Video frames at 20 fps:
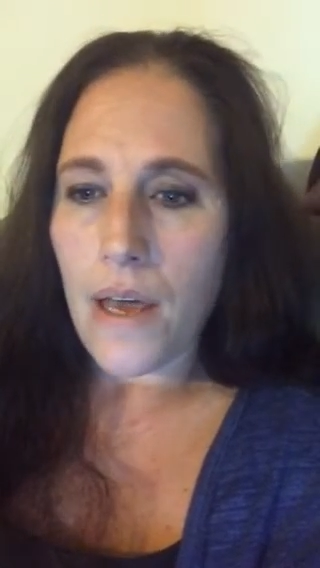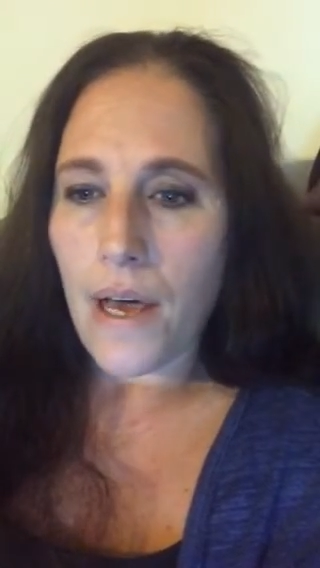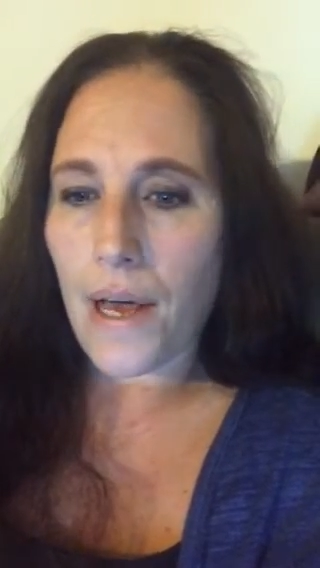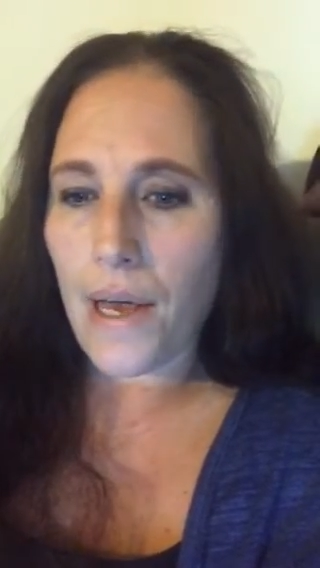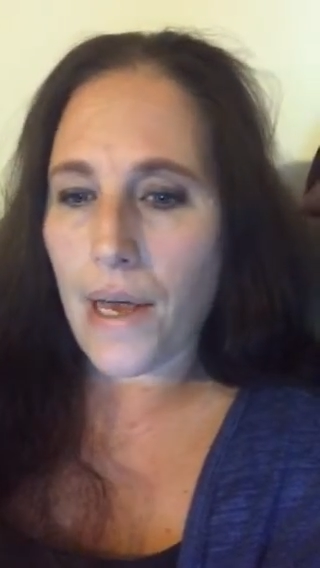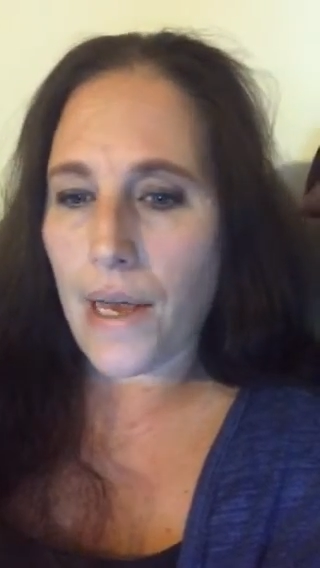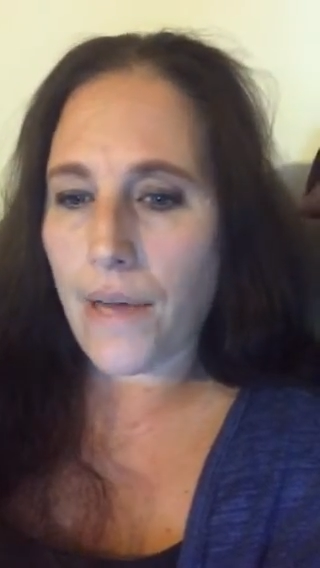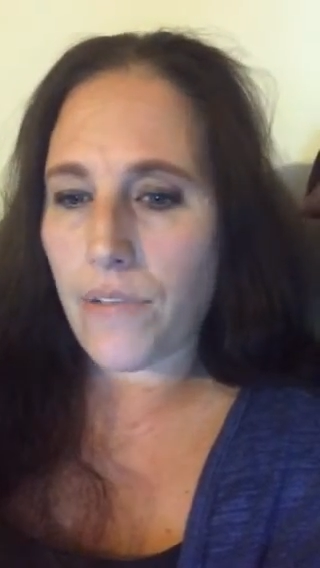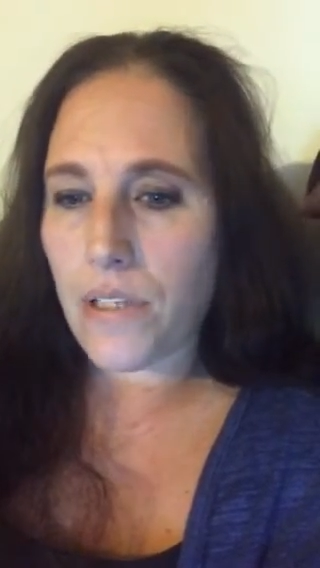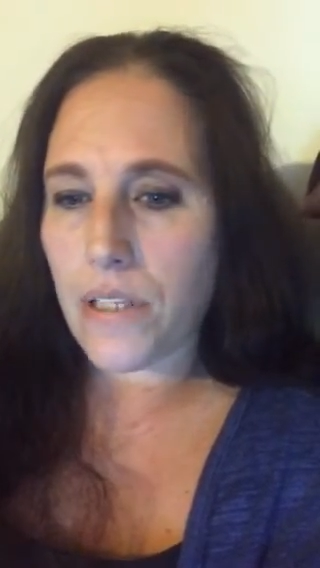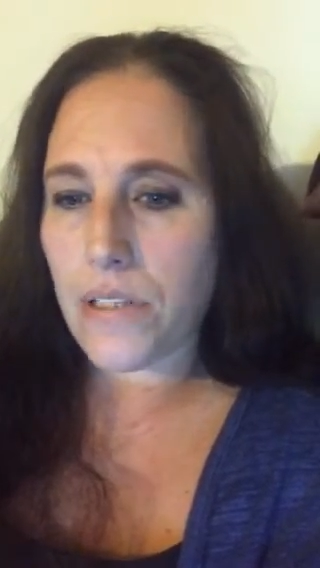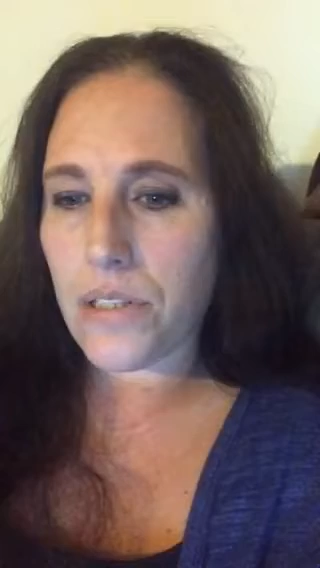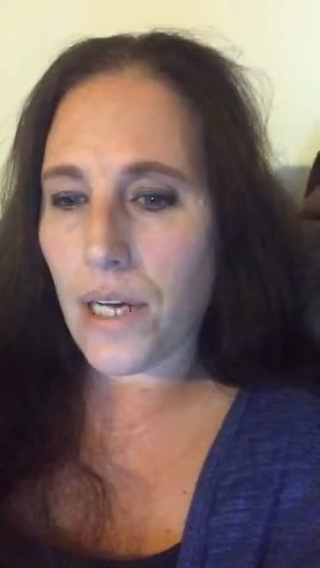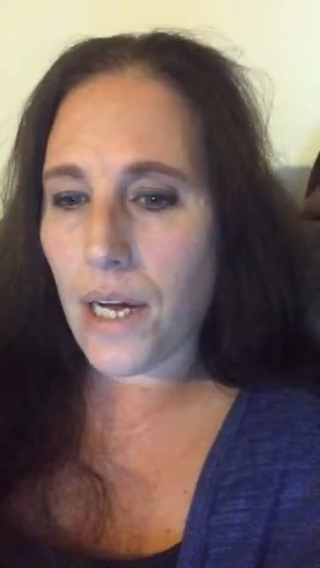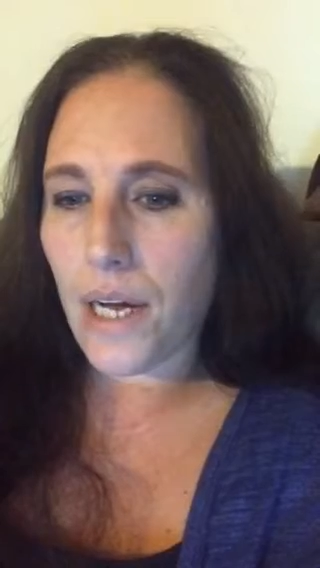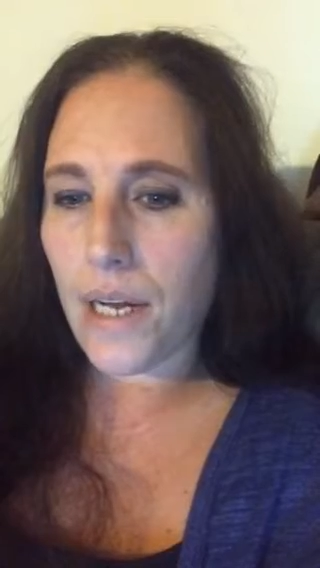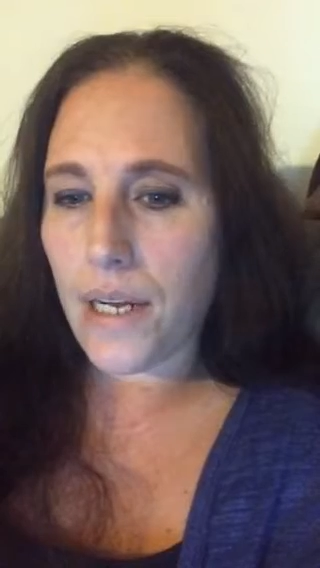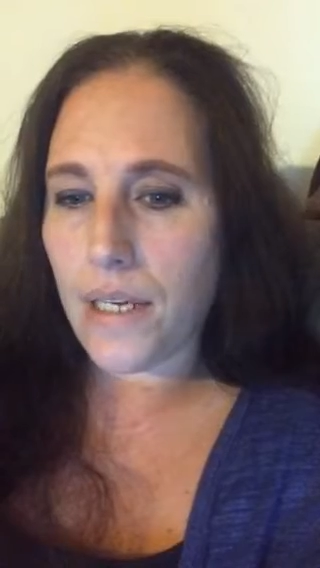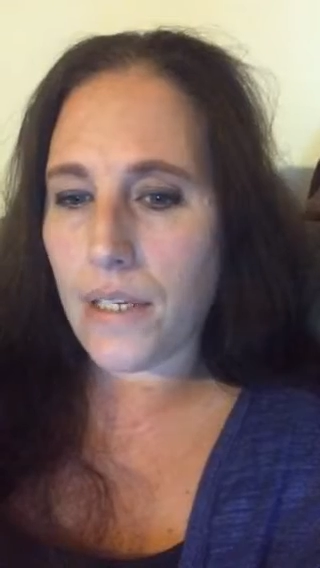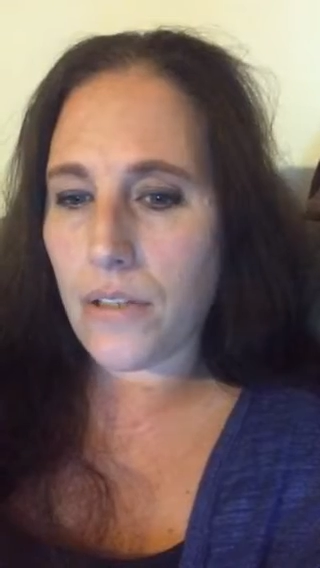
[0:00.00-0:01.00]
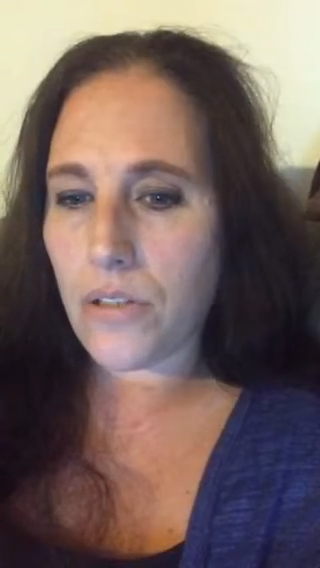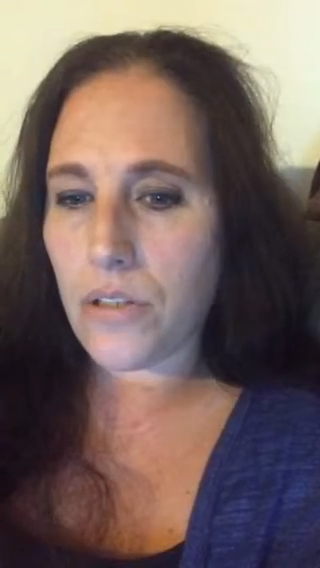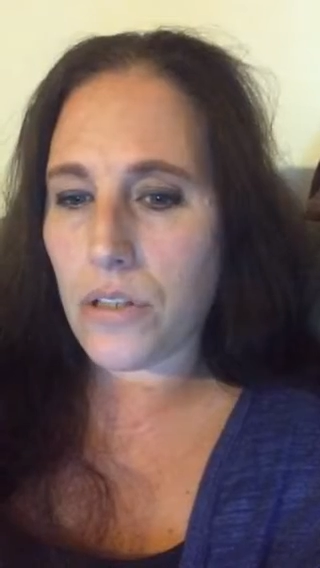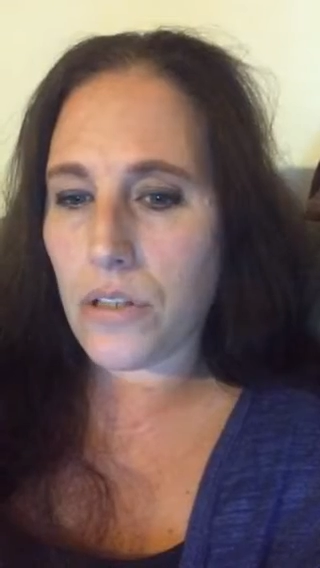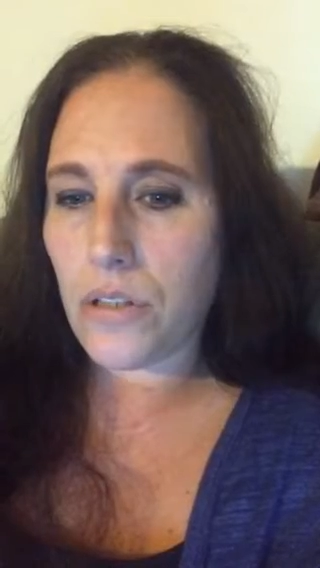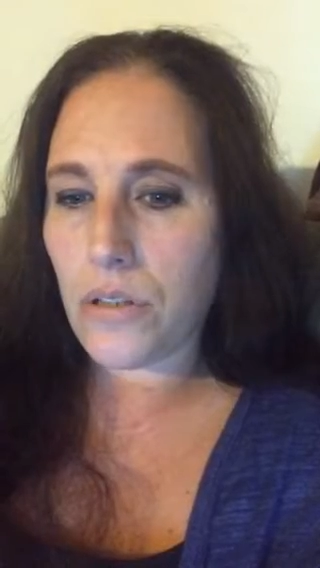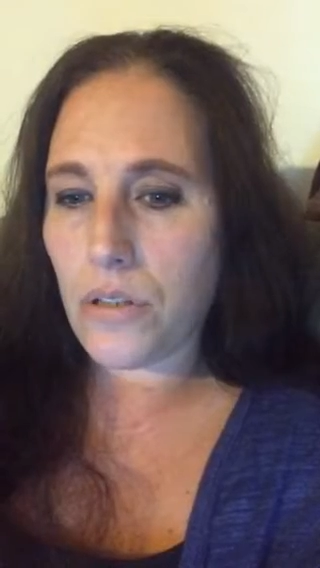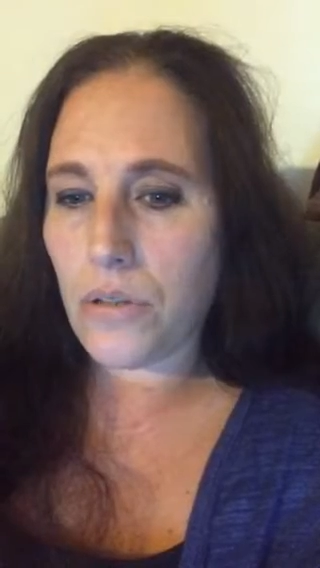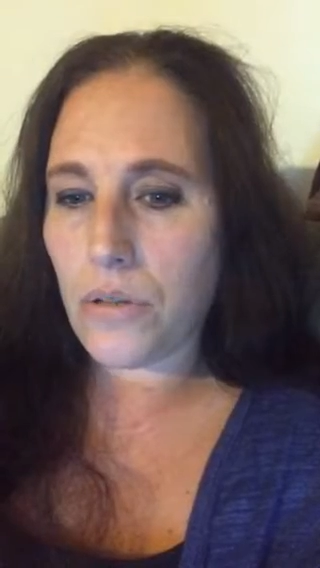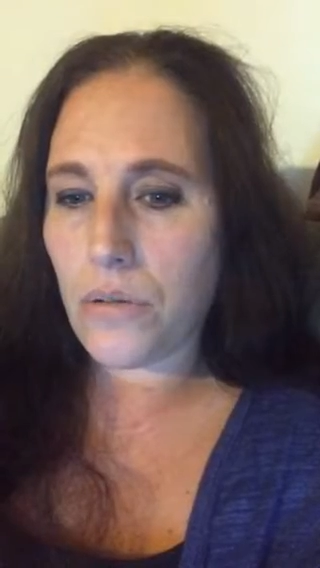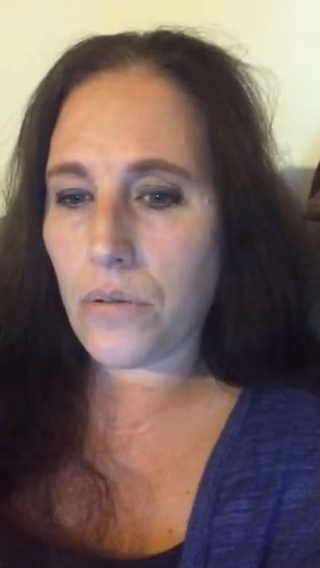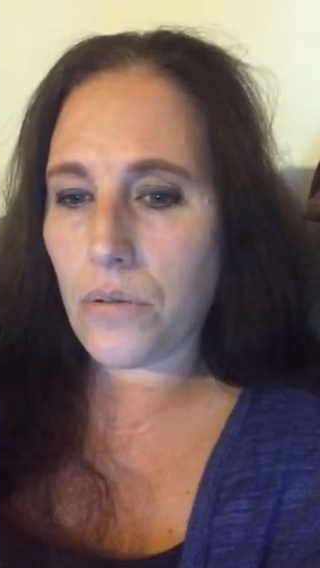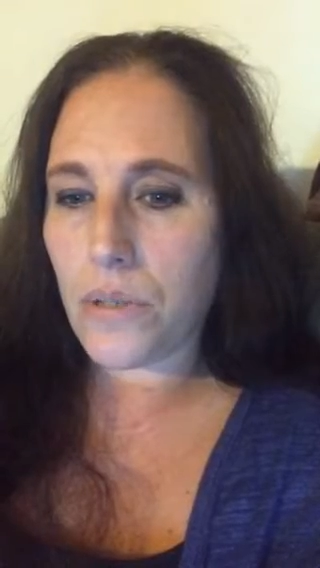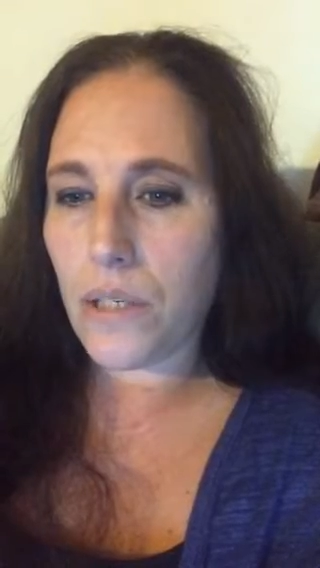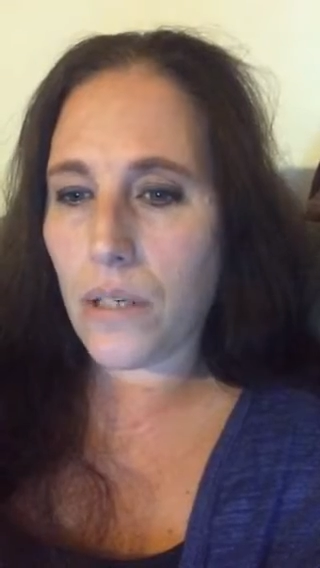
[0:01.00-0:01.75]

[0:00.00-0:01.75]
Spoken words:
I've decided to